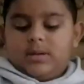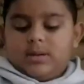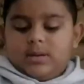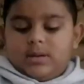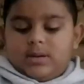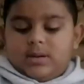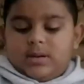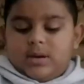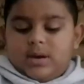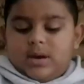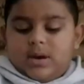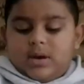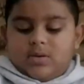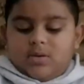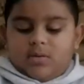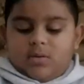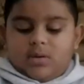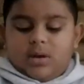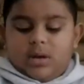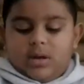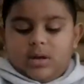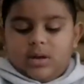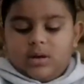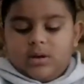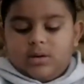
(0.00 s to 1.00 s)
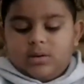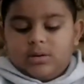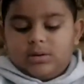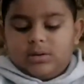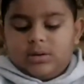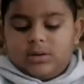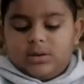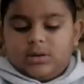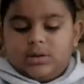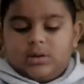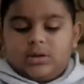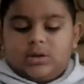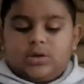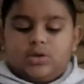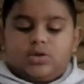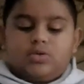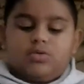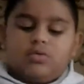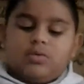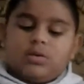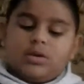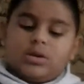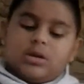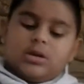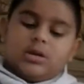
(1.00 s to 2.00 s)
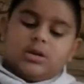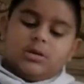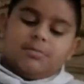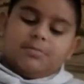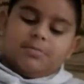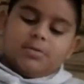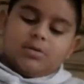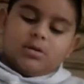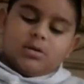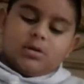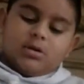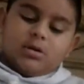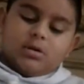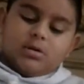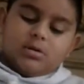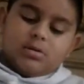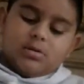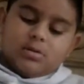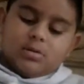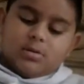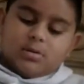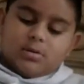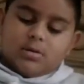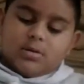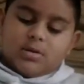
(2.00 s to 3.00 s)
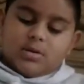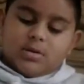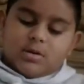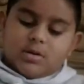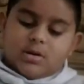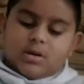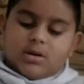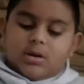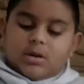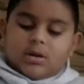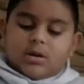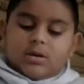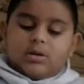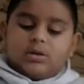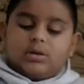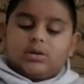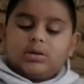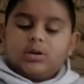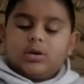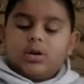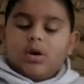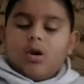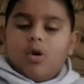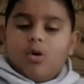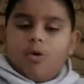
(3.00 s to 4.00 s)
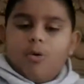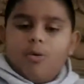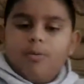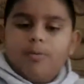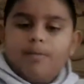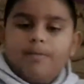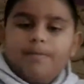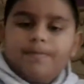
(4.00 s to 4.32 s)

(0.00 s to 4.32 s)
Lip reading: Now, here's the tricky part. So,